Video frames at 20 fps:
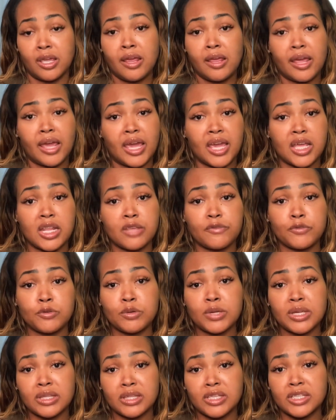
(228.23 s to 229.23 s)
And if you
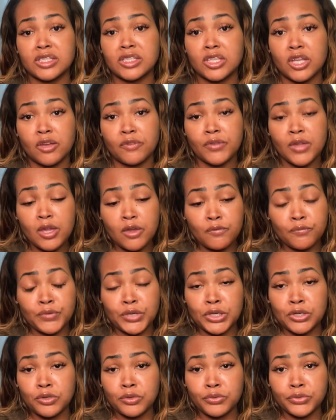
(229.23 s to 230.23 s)
get this stuff
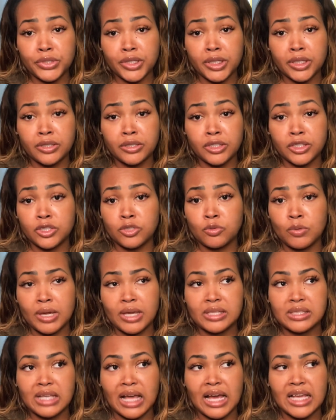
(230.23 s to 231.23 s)
filled in the
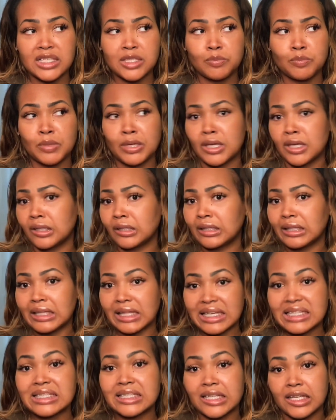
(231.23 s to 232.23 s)
US, I spent
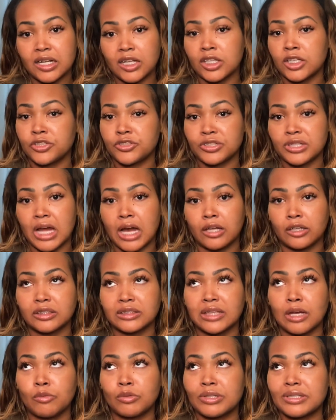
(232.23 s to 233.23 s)
less than $100.
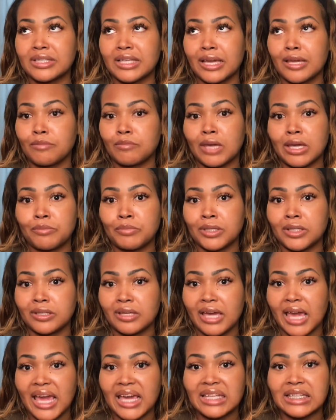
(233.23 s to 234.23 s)
I want to say maybe
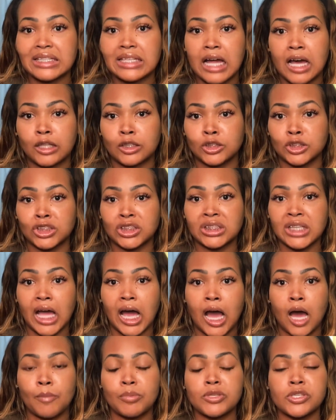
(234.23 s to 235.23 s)
$80
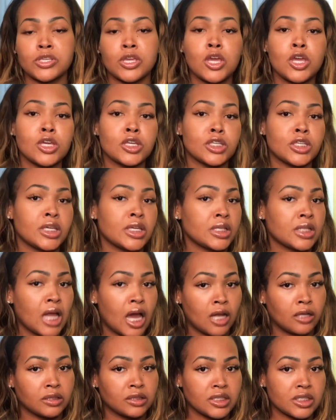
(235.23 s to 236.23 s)
tops getting
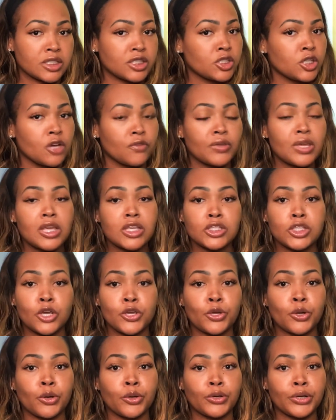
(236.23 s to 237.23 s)
all of this stuff. So
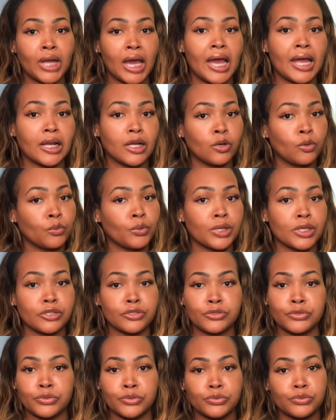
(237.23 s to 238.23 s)
you're not going
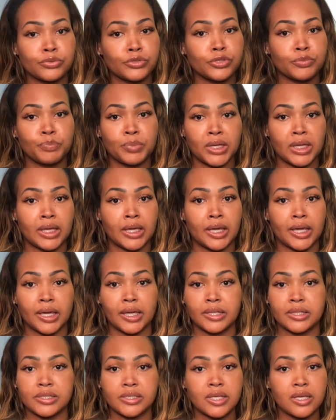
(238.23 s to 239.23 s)
to
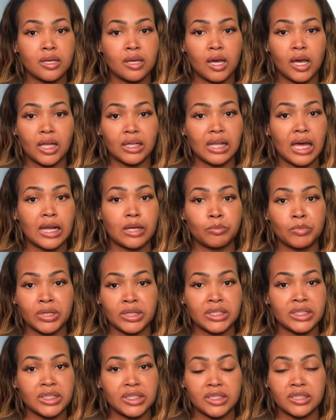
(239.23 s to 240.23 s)
spend a lot of
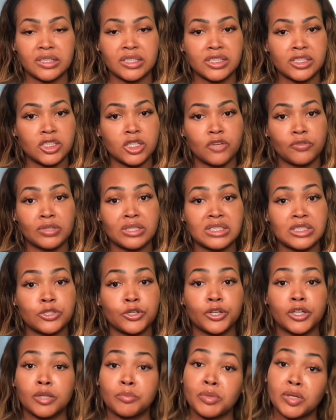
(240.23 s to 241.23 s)
money getting stuff, because
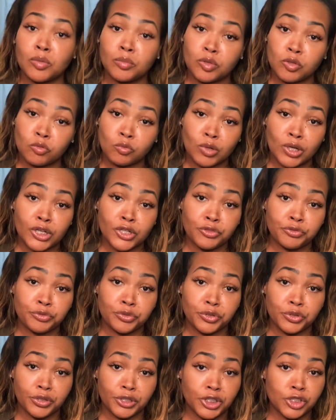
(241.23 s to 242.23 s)
you're going to be able to run it through
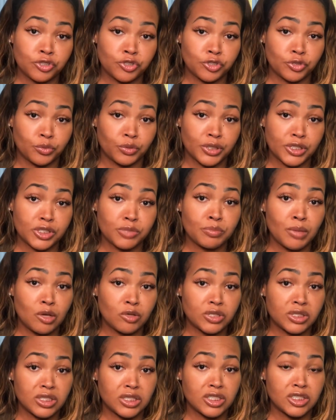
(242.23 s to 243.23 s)
your insurance,
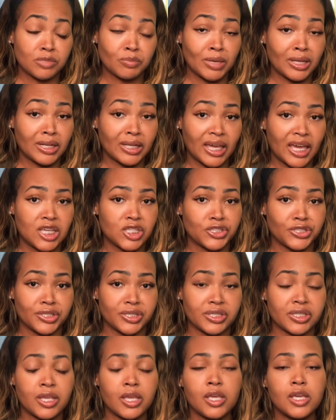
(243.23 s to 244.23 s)
most of these
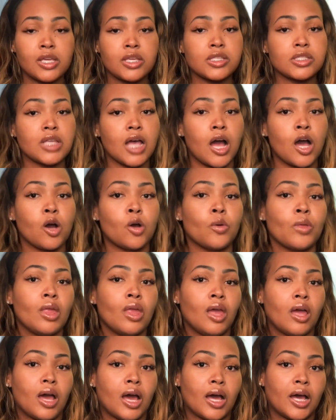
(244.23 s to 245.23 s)
medications. So
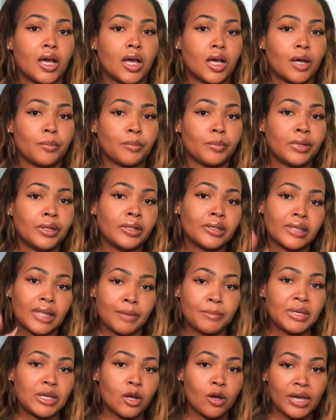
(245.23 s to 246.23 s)
let
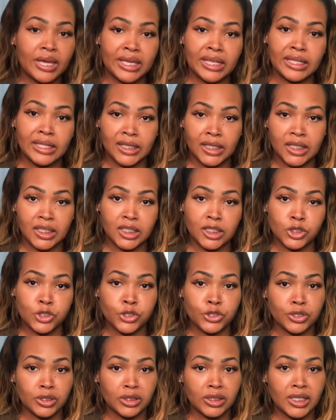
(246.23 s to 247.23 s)
me go ahead and get into
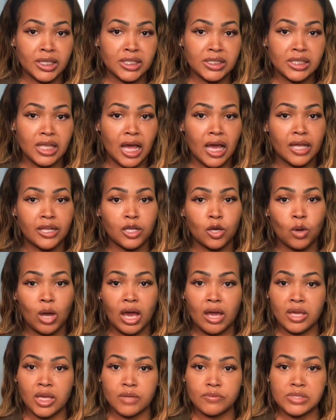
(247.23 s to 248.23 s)
the list. I know
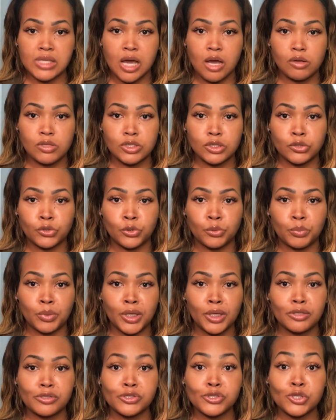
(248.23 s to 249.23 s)
I have talked a little
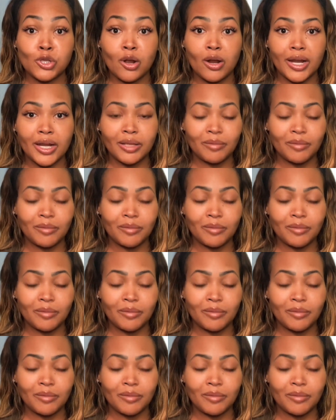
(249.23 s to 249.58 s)
bit, sorry.